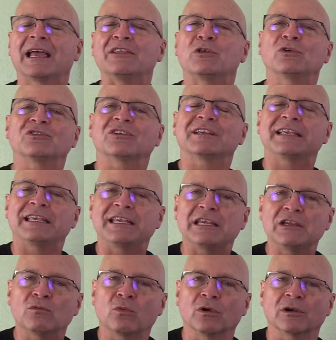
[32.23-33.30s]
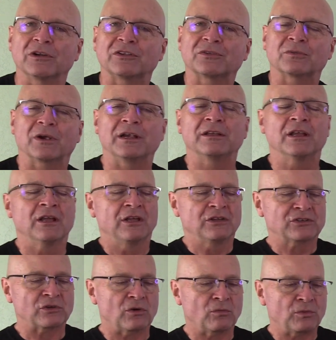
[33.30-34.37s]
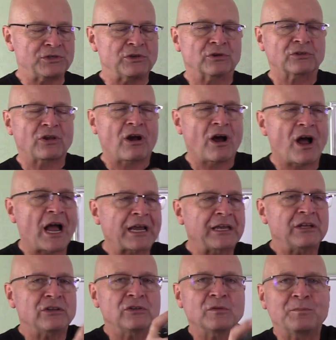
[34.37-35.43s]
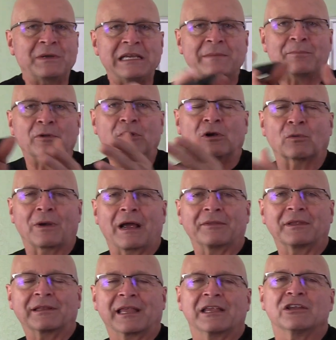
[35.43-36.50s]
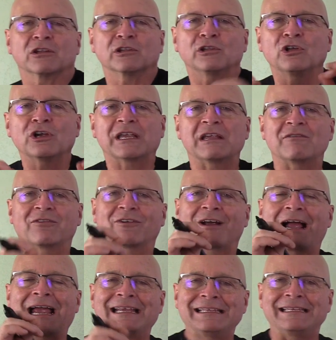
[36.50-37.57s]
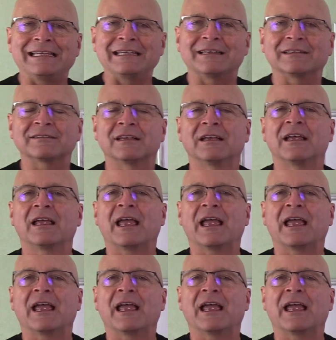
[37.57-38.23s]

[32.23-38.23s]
And those are key words, right? So when you're talking to people around the thing, you're looking for ideas,